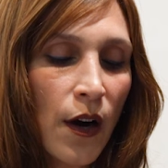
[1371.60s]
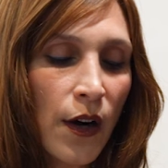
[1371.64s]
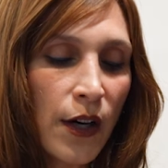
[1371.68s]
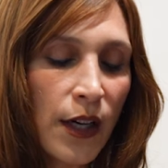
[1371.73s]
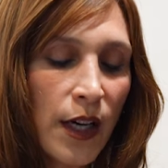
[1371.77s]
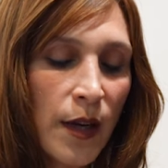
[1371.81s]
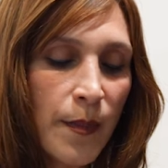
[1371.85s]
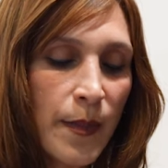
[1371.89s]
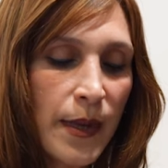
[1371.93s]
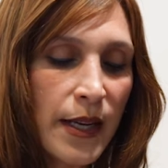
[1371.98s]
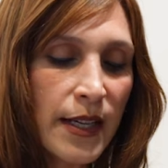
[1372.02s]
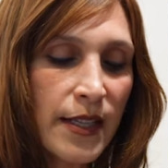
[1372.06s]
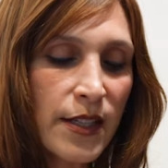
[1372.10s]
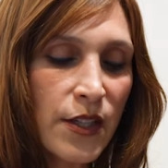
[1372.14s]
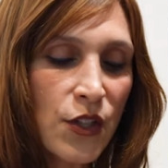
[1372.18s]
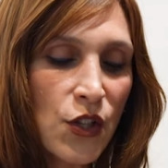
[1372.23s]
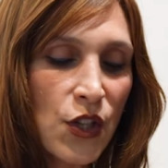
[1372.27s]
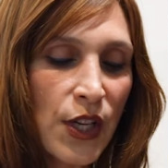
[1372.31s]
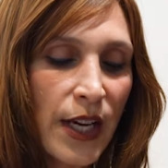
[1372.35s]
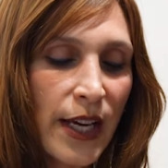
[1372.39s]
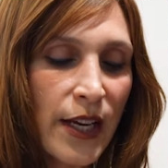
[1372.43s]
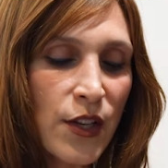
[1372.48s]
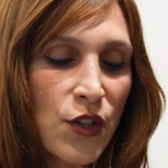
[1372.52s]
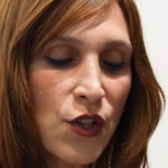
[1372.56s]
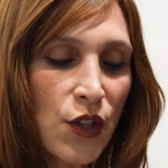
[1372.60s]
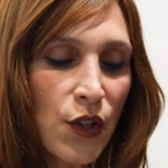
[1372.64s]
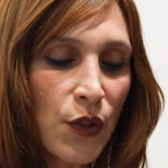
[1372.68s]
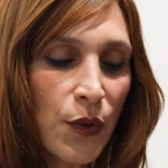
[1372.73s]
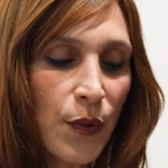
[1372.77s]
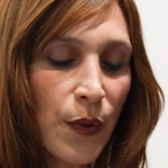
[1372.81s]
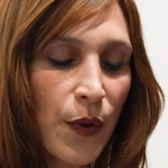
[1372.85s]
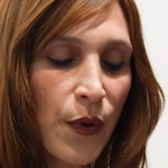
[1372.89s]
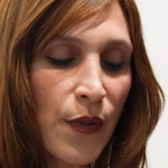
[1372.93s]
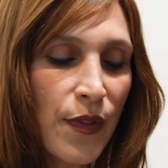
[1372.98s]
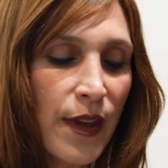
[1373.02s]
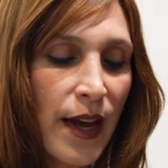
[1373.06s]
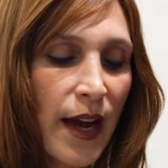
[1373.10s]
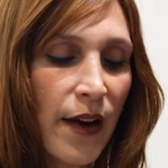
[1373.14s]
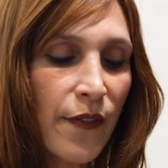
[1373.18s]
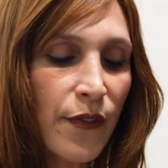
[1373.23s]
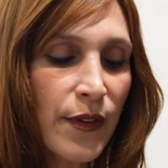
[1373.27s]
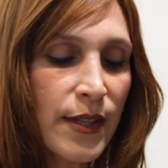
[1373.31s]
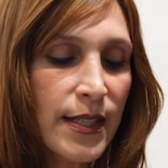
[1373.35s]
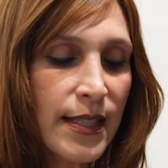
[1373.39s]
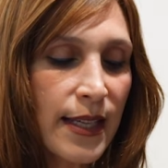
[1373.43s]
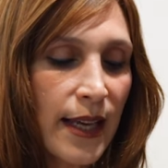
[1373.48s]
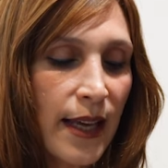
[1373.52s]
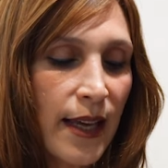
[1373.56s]
are committed to change and growth
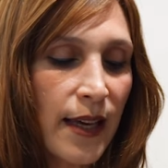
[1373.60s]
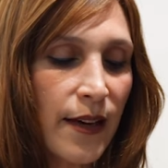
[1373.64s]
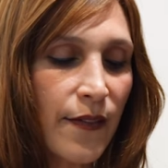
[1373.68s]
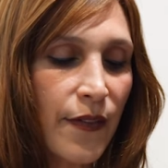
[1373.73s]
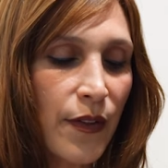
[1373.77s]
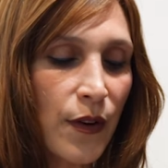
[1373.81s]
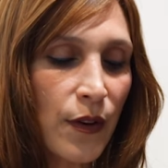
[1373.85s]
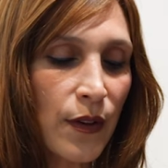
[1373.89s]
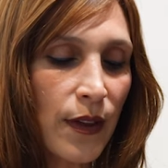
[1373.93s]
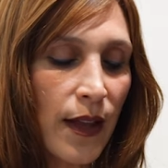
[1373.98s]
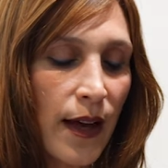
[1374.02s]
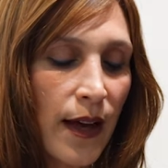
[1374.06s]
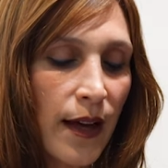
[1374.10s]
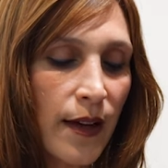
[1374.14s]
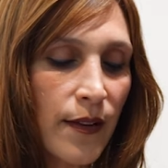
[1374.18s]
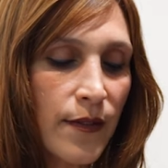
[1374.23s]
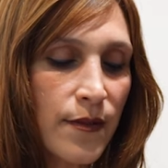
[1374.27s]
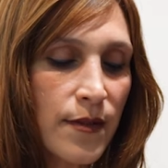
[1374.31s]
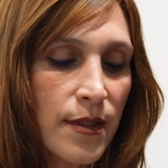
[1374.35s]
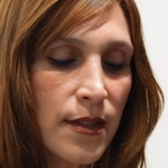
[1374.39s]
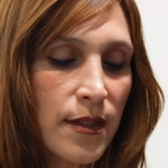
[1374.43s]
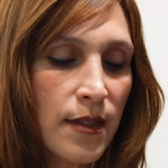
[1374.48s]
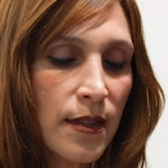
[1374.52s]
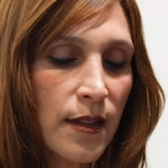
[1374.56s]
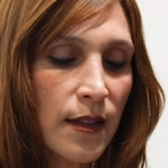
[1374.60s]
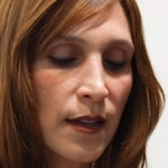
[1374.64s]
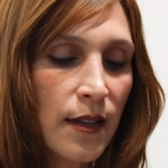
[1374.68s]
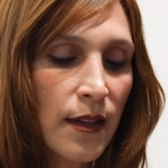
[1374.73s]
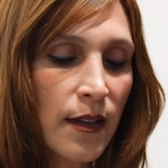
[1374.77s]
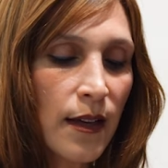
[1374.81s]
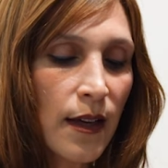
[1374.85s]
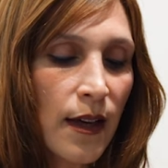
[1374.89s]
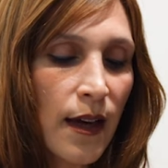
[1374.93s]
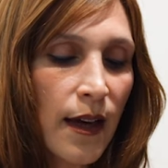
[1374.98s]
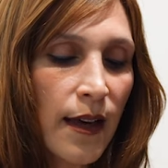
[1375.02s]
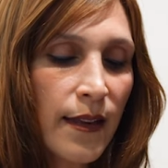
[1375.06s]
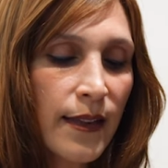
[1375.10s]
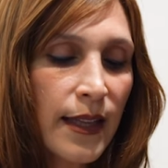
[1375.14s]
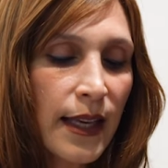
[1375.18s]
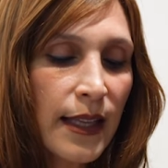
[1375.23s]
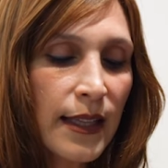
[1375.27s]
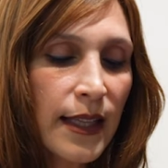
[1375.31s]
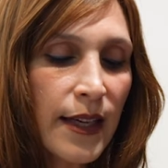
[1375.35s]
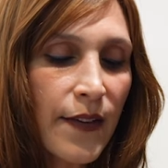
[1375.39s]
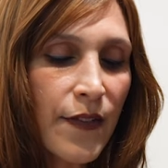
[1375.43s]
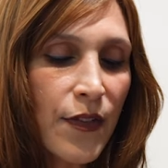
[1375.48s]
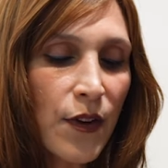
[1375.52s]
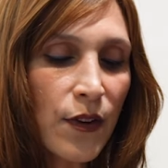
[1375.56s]
every day of their lives.
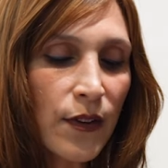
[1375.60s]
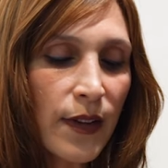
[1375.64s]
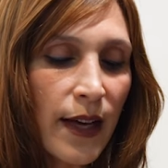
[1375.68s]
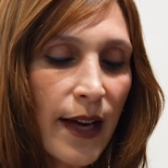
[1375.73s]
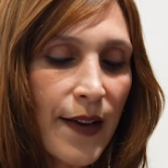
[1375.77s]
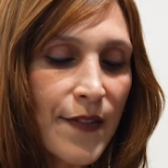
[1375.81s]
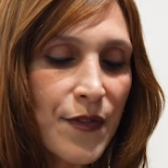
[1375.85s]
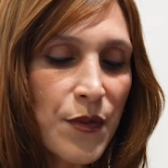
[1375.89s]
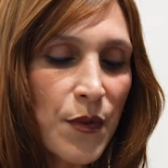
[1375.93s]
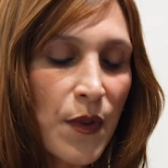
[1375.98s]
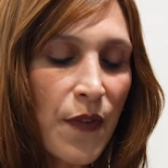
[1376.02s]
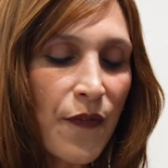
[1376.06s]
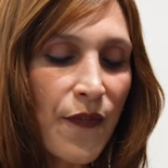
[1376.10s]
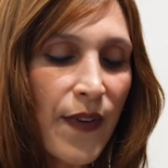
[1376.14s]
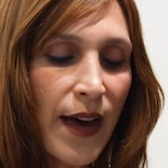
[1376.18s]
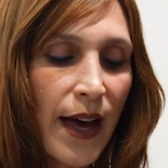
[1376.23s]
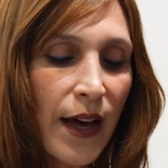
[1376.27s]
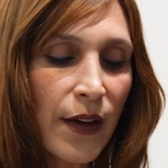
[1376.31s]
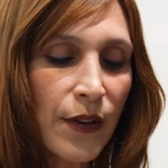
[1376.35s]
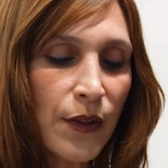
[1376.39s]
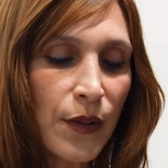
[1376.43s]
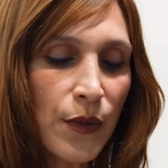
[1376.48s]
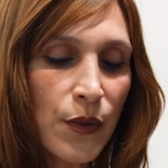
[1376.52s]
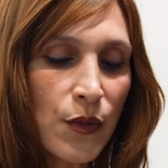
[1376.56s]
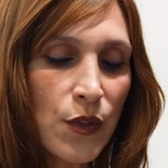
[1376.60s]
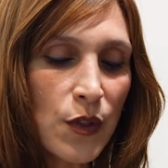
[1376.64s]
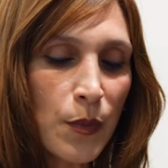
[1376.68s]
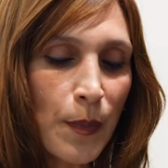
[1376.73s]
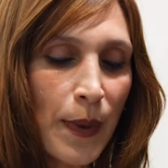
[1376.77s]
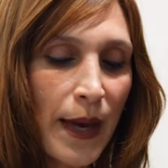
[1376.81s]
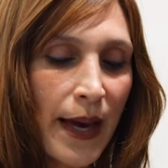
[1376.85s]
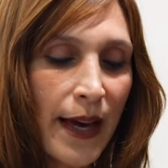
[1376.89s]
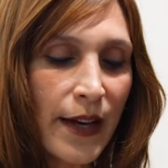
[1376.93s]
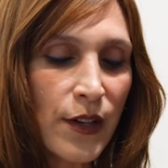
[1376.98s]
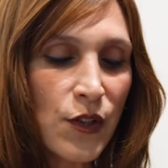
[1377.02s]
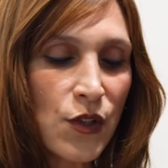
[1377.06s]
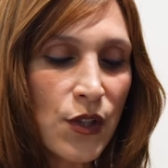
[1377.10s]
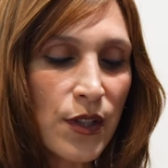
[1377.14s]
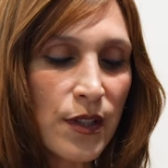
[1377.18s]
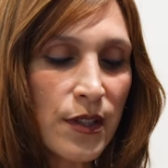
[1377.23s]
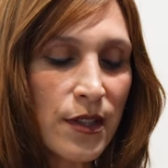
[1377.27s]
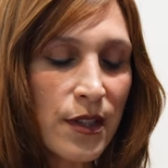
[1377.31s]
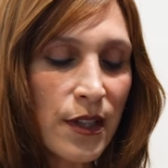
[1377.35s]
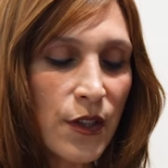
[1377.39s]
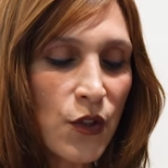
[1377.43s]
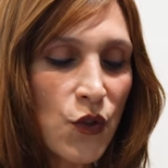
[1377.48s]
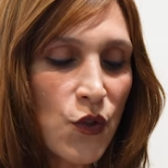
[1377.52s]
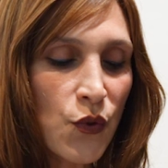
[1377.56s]
They live their lives with values,
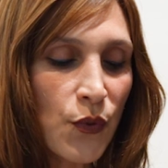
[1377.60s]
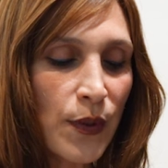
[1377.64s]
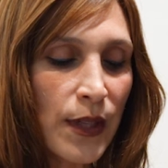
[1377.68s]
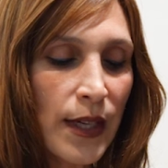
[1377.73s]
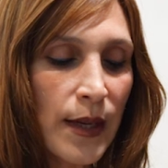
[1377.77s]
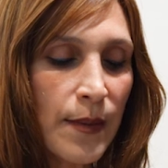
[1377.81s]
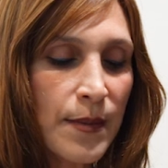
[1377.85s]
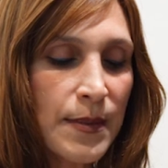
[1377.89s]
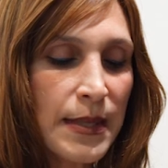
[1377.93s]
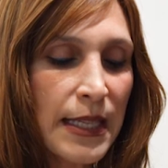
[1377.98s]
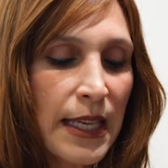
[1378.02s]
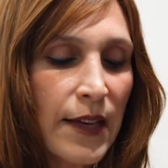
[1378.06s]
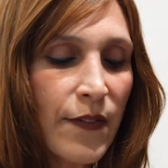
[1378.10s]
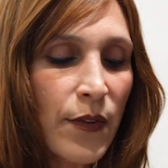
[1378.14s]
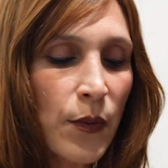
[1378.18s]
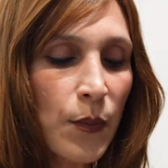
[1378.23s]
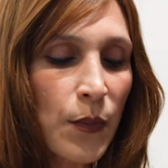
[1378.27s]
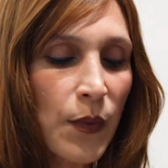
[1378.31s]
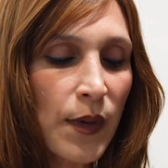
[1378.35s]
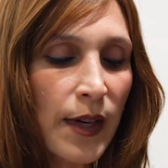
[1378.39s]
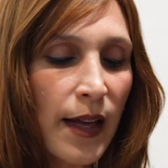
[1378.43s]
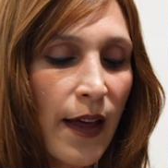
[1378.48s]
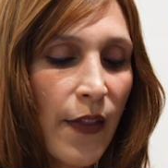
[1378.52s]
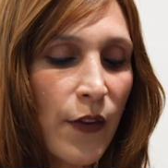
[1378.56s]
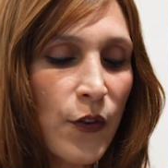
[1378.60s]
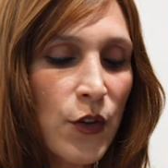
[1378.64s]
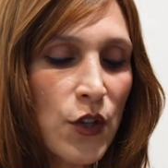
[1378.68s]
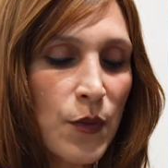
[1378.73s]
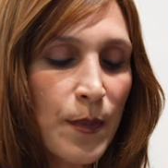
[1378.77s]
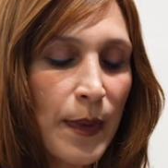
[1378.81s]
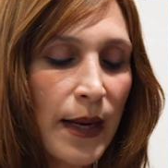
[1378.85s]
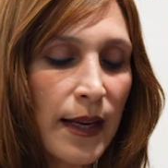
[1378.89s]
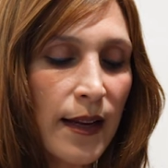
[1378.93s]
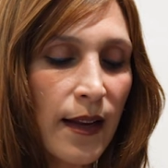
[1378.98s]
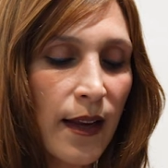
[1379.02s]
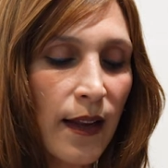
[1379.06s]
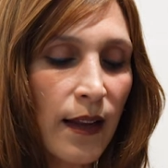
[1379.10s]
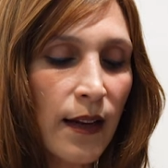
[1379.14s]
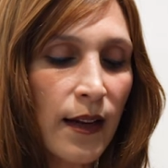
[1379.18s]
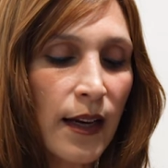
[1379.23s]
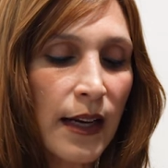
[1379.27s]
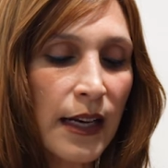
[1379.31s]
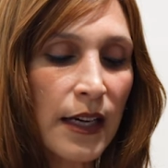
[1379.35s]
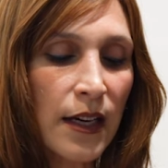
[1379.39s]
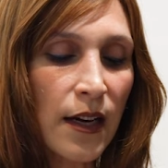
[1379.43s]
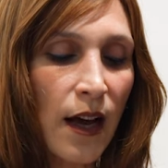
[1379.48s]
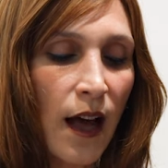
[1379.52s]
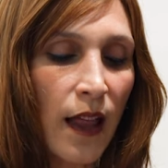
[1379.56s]
passions, and dreams, even when others may
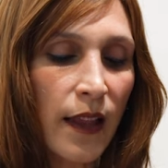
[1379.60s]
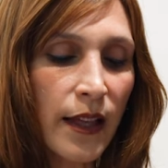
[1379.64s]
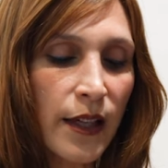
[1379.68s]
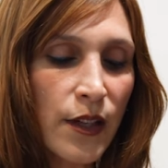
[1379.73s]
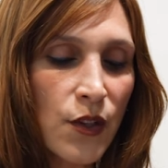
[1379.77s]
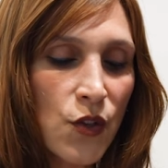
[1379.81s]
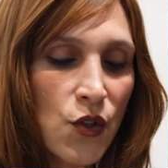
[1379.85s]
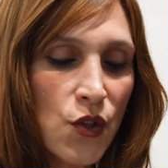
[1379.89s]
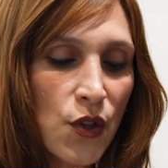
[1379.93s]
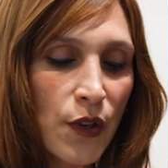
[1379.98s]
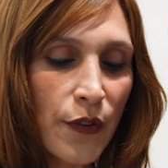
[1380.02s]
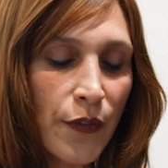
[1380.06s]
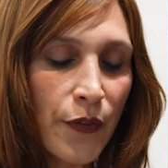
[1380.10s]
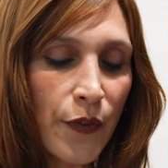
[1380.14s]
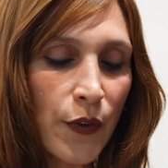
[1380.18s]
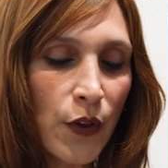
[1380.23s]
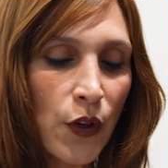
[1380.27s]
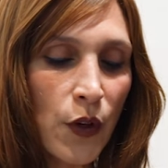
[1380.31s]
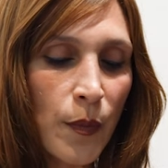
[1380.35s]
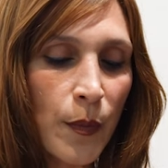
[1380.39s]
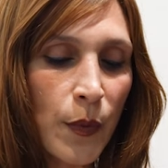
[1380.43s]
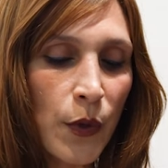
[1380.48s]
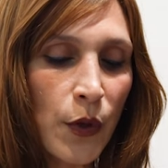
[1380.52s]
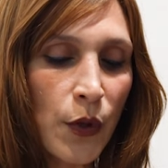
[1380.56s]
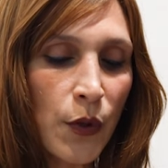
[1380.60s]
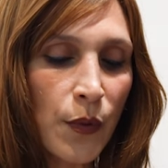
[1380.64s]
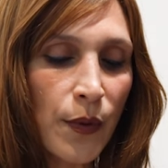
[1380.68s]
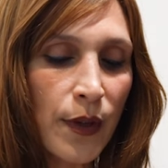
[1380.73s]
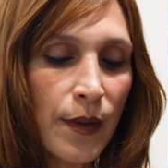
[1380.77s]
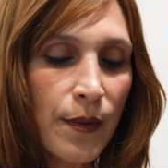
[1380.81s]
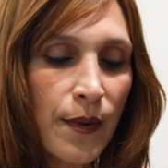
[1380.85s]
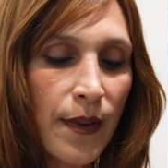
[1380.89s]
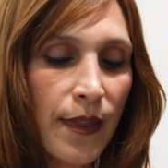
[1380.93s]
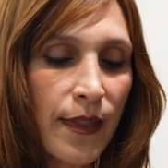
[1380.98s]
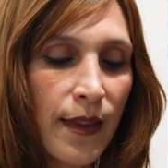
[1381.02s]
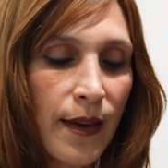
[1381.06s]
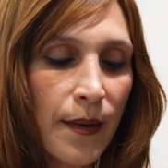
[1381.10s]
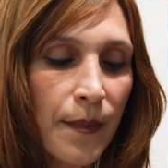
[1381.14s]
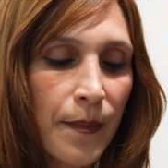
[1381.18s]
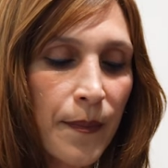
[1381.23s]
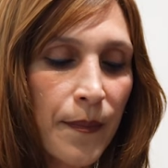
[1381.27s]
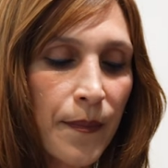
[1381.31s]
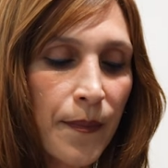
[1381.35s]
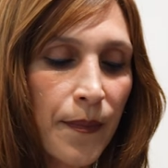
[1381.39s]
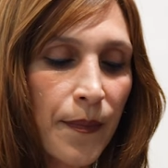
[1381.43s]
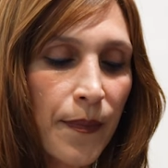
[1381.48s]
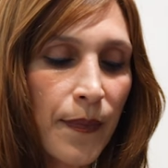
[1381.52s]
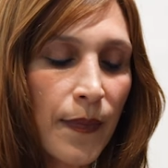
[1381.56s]
not acknowledge, affirm, or agree with
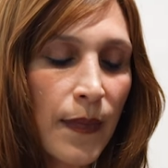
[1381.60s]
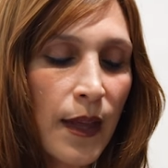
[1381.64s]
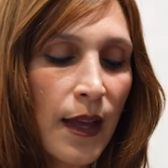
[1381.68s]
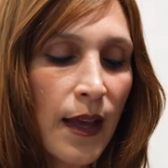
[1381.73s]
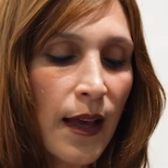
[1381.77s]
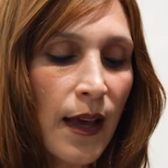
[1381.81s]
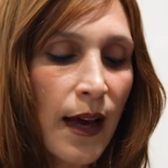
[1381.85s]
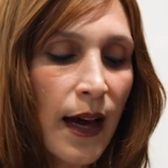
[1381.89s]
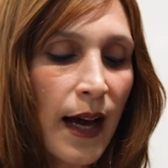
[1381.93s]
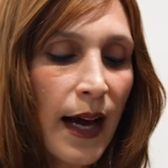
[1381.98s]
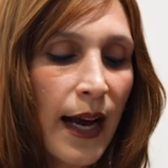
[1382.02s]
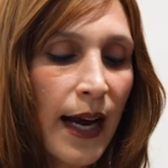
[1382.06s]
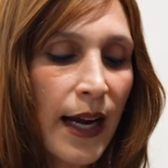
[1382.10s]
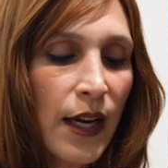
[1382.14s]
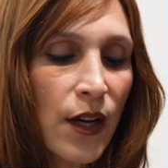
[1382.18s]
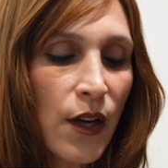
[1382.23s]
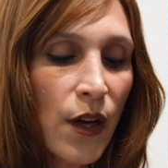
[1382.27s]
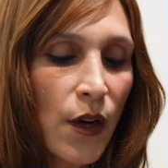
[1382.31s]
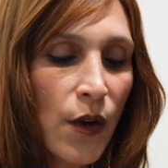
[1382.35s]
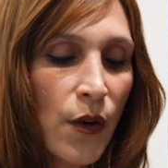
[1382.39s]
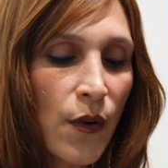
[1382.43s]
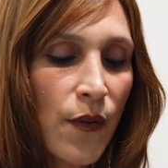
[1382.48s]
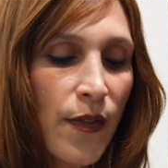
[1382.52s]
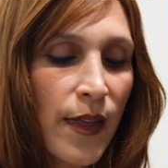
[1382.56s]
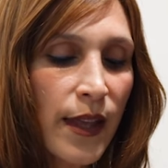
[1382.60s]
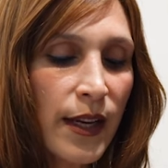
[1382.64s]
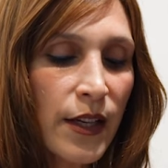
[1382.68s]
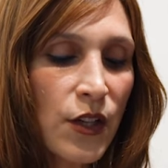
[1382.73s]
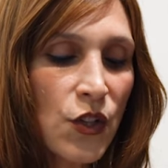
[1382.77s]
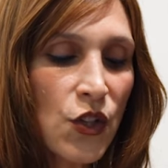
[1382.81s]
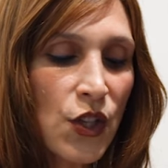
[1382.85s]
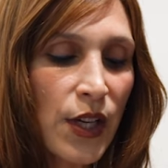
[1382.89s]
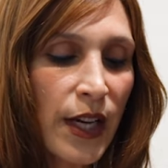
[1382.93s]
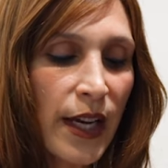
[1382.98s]
them. I know that in